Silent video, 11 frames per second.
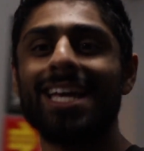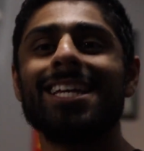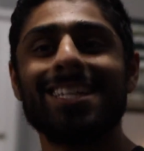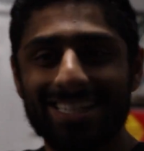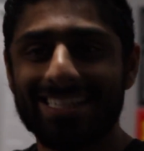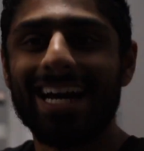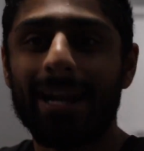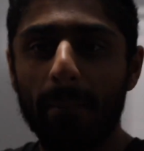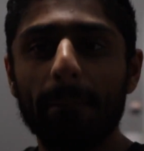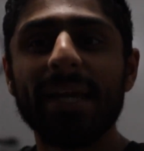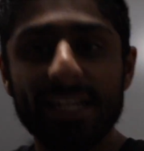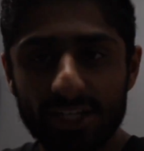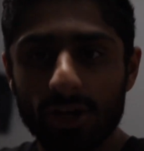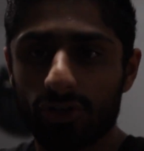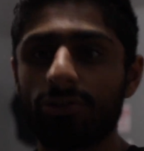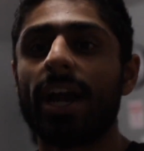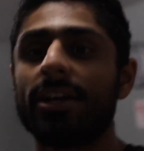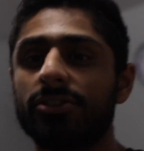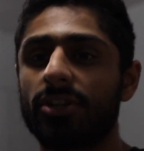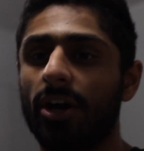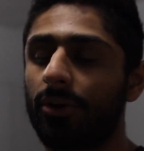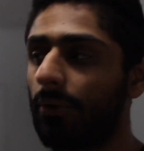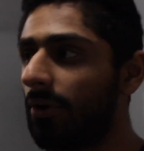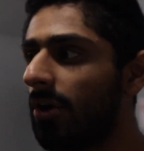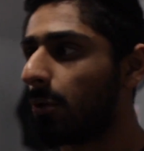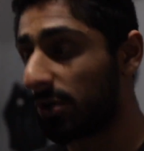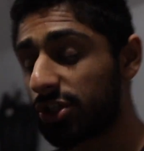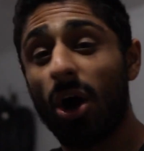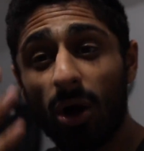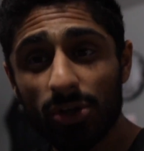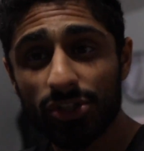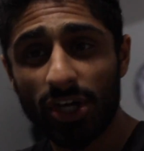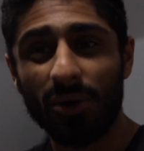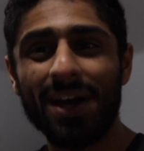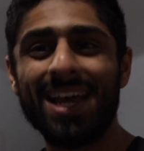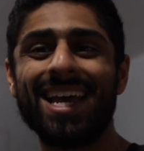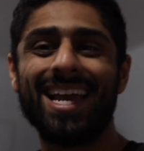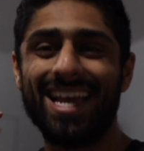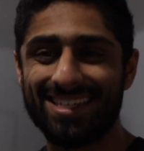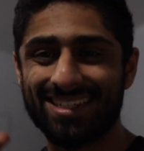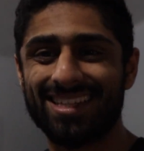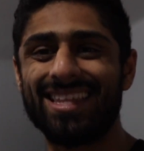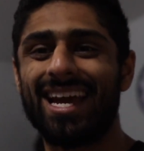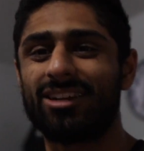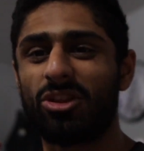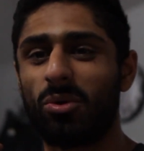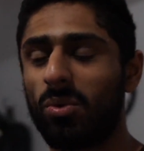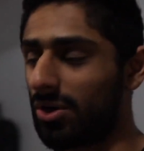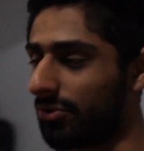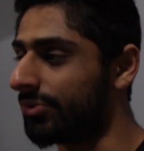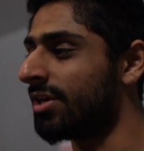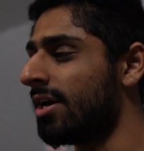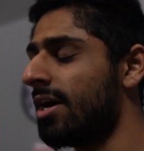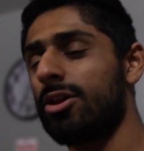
You just gotta beat your trans tunnel, which also isn't the end of the world.